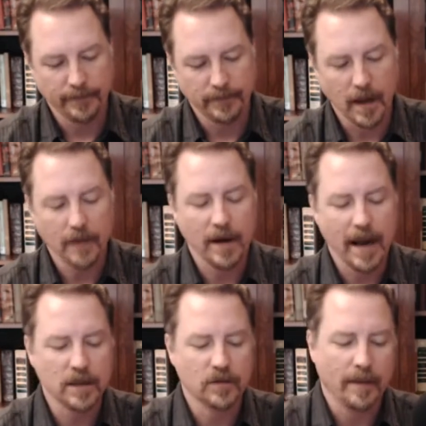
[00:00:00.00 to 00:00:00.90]
Other
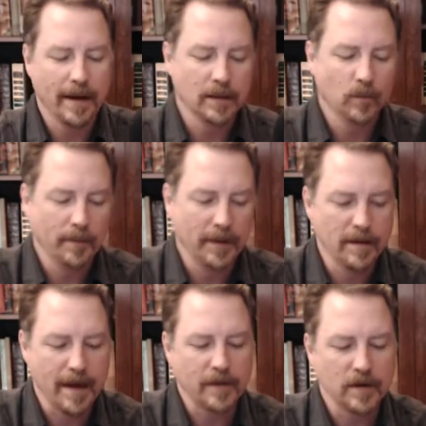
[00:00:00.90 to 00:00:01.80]
ads reminded women
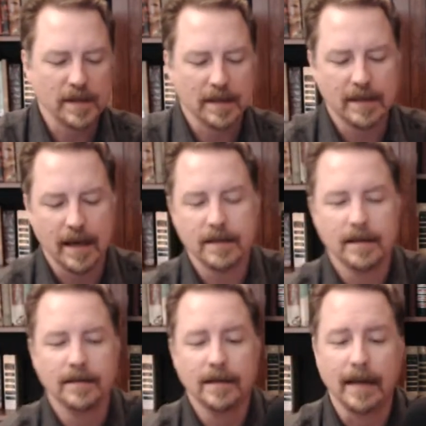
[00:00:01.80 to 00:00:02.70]
that their success
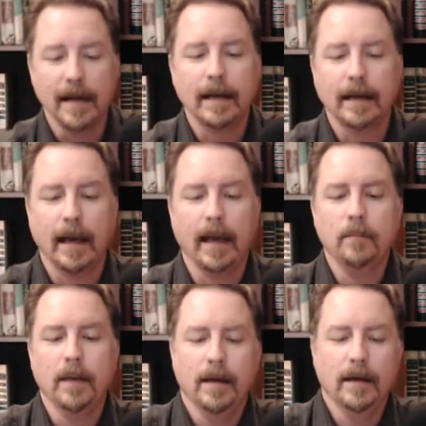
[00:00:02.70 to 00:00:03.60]
in the dating
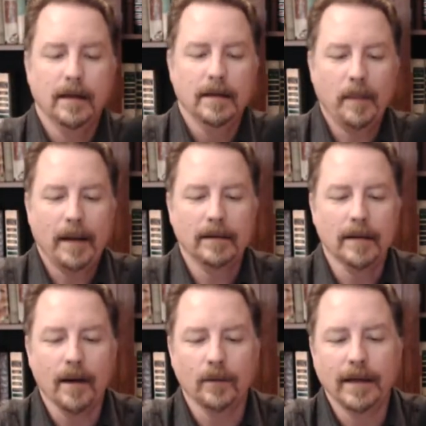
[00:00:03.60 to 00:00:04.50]
game depended
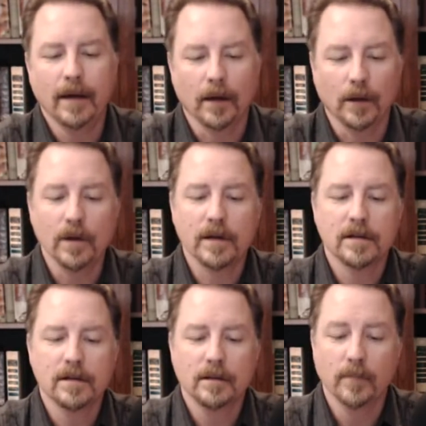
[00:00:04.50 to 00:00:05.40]
not only on
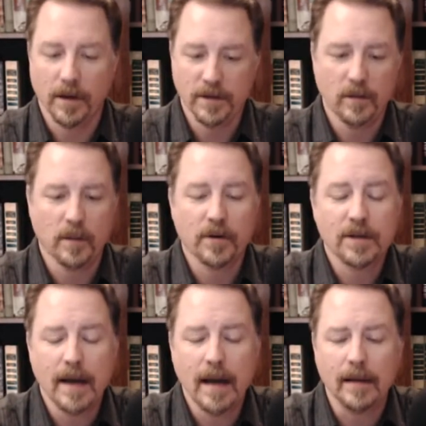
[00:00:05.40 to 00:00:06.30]
looks, but also on
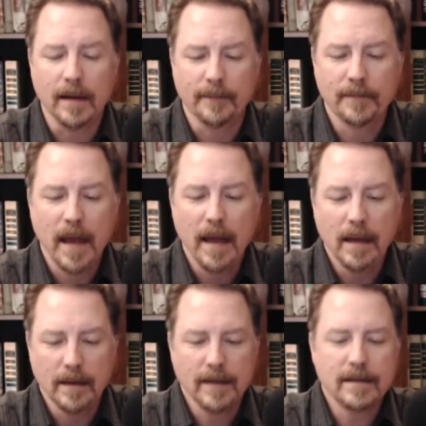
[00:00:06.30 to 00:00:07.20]
personality.
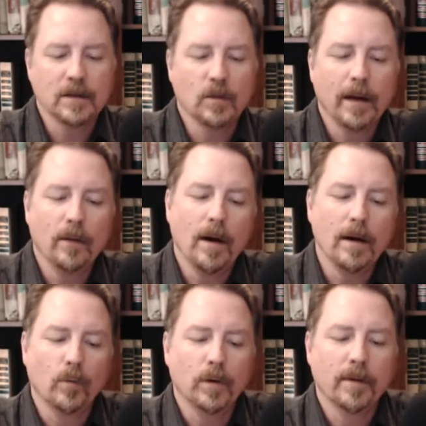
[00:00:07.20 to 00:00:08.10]
In 1921,
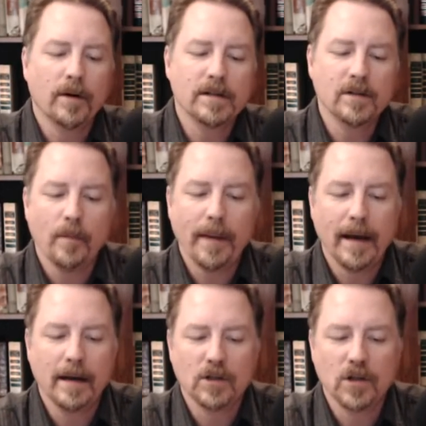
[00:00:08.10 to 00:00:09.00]
a Woodbury soap
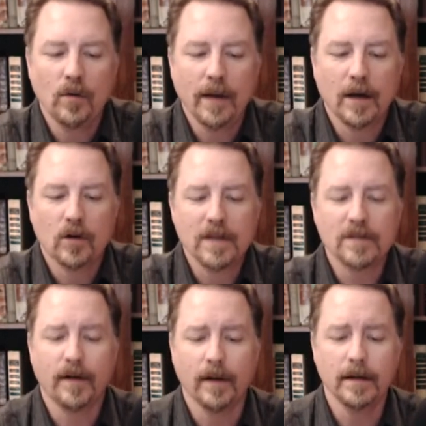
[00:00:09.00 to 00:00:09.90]
ad showed a
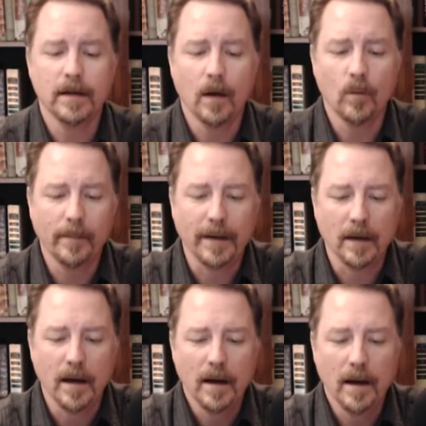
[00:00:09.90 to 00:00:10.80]
crestfallen young
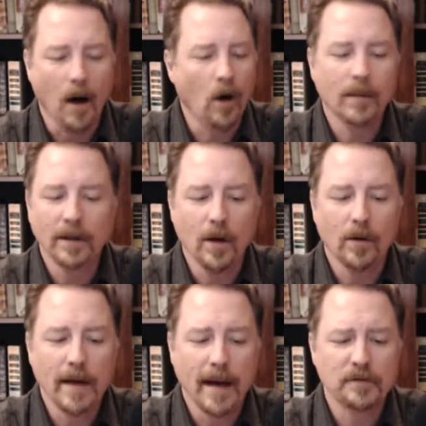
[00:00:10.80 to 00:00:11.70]
woman home
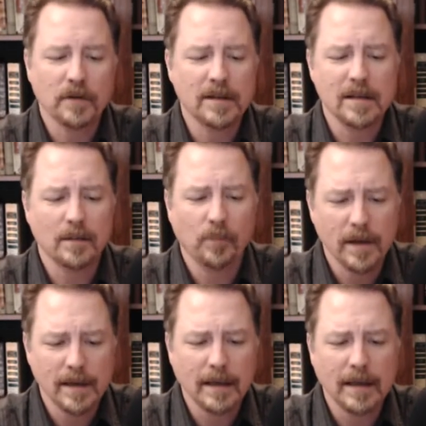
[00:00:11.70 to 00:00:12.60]
alone after a
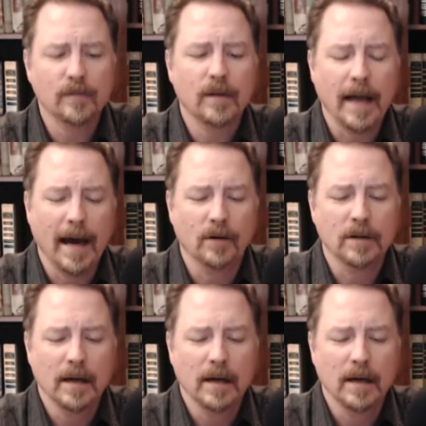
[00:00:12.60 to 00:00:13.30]
disappointing evening out.